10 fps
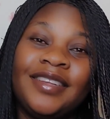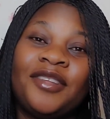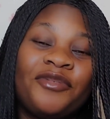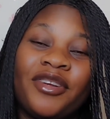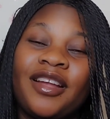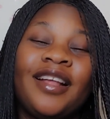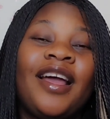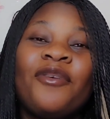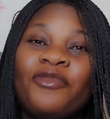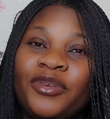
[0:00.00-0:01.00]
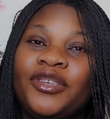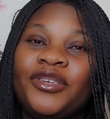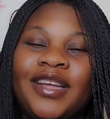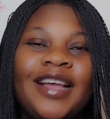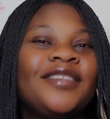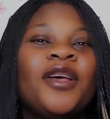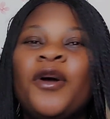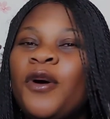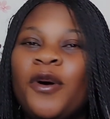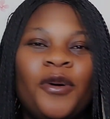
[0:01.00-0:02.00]
and Africa, I wish you guys
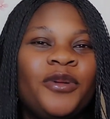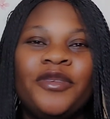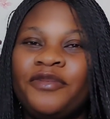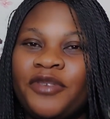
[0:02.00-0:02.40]
all the